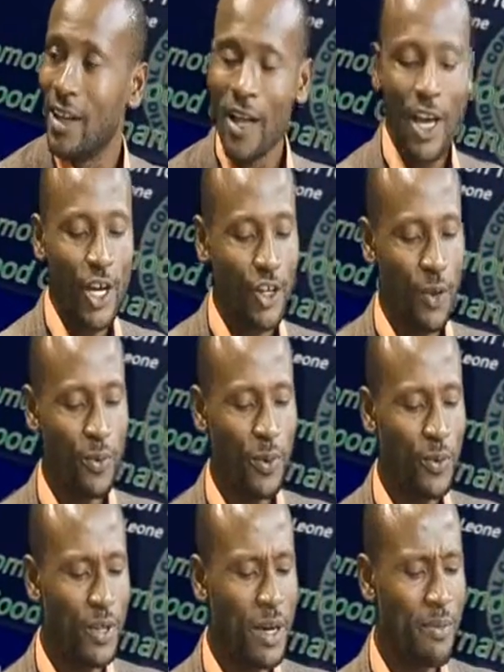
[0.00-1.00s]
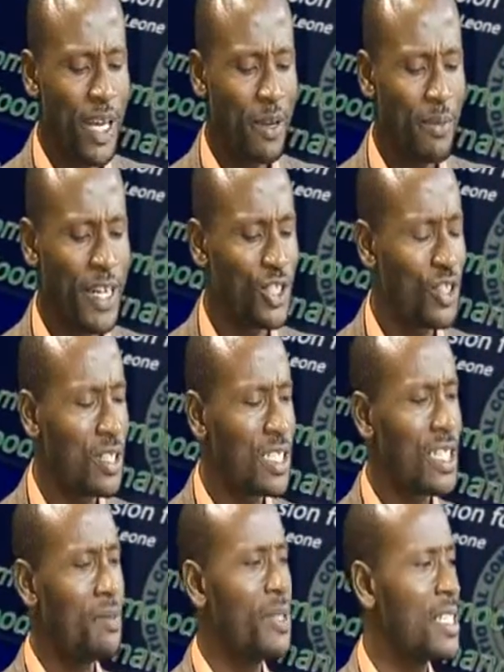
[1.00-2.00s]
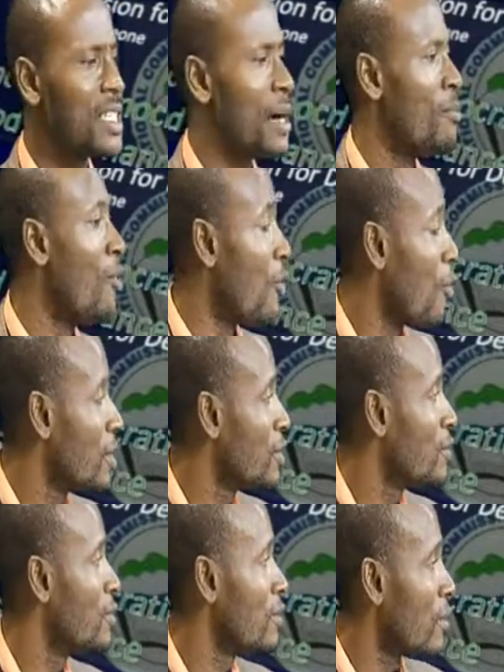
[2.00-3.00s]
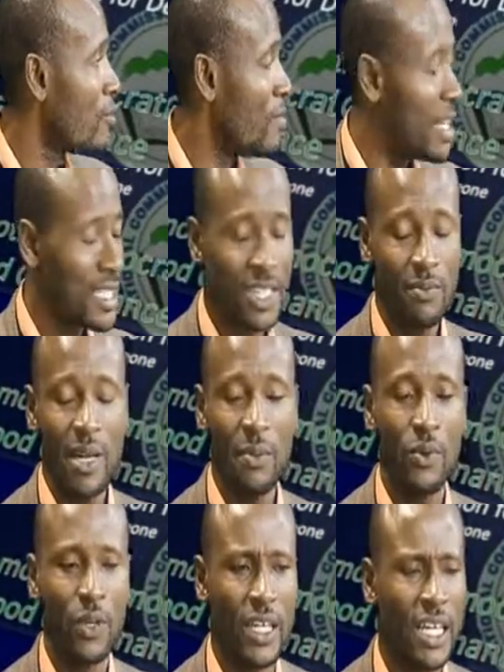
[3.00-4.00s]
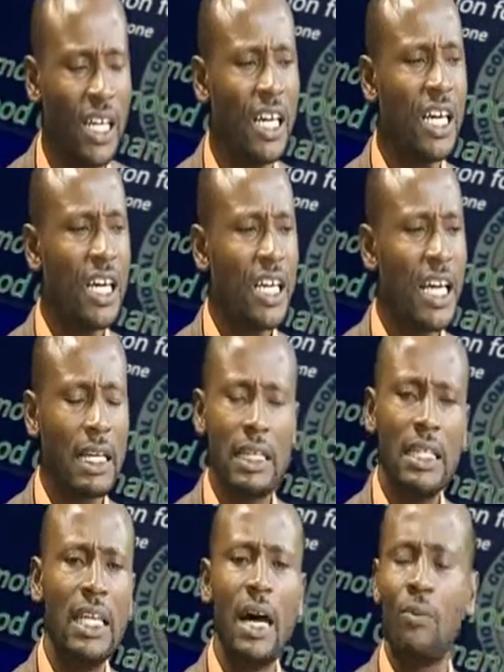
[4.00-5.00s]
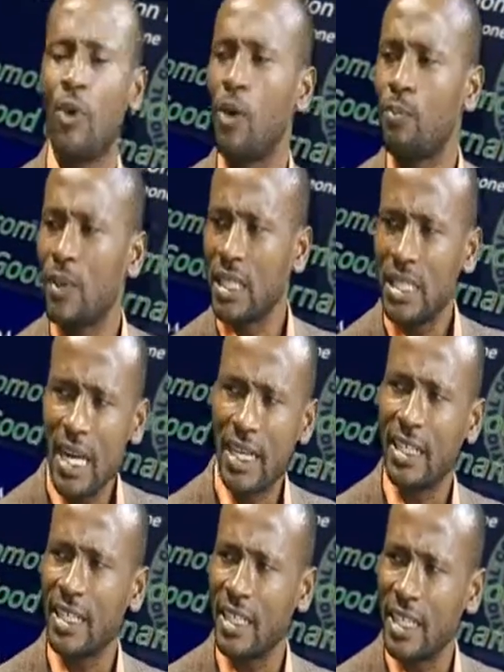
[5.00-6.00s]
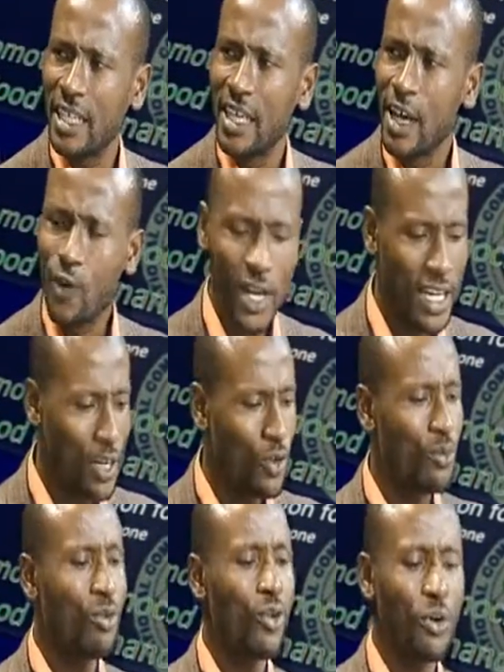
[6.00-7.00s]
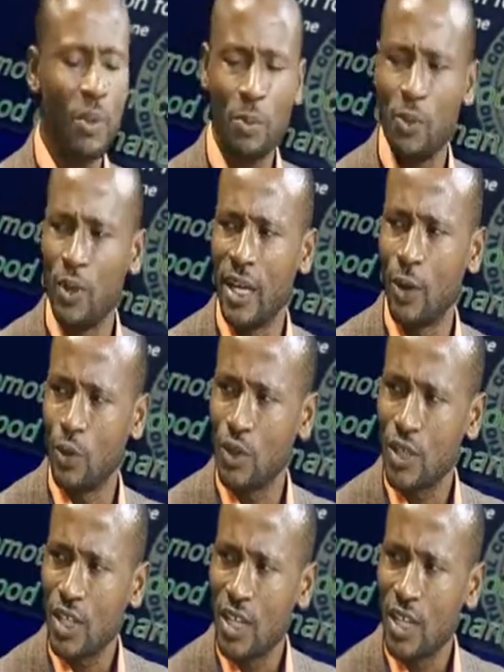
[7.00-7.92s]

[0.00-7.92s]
You know, people they make mention, say Mr. Moore, you know, of blessed memory, then kill him up their side and they when they go broke people their house.